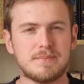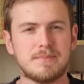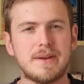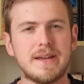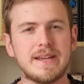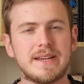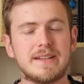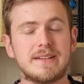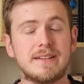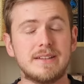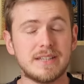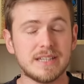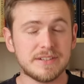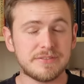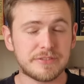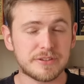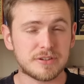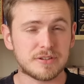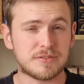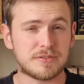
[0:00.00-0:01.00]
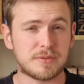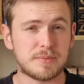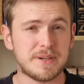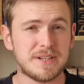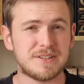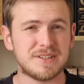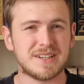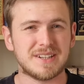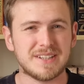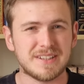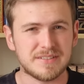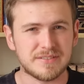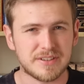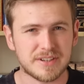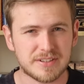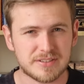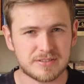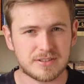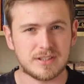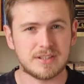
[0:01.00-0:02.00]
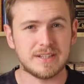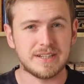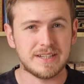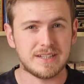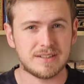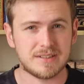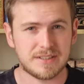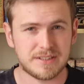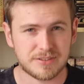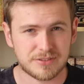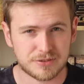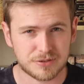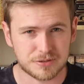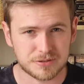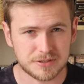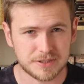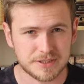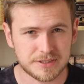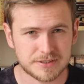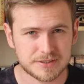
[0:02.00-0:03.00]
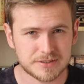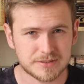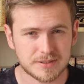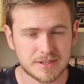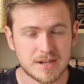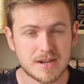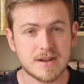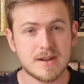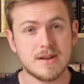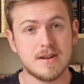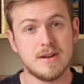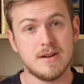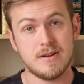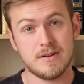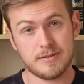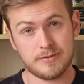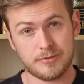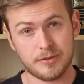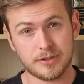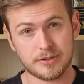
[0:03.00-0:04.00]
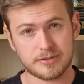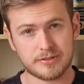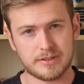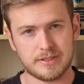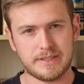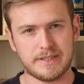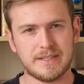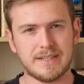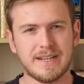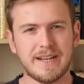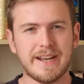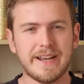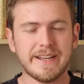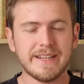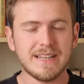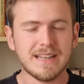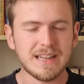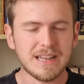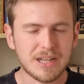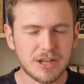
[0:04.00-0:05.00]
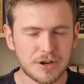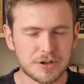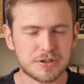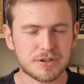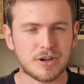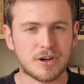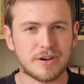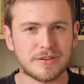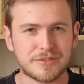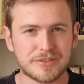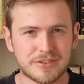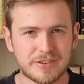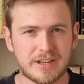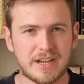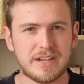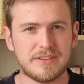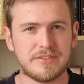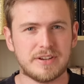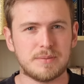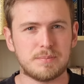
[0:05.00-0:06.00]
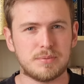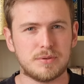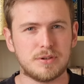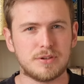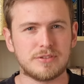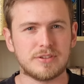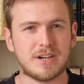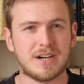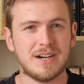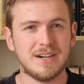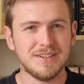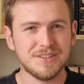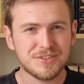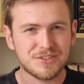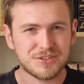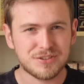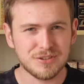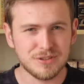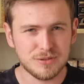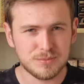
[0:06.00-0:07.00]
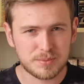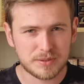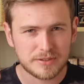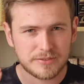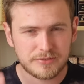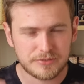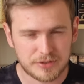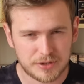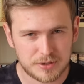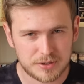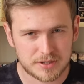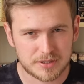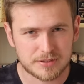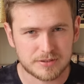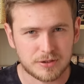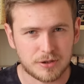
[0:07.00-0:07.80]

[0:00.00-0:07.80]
make it difficult for me to get invested in these stories. Firstly, a lot of sci-fi books are super focused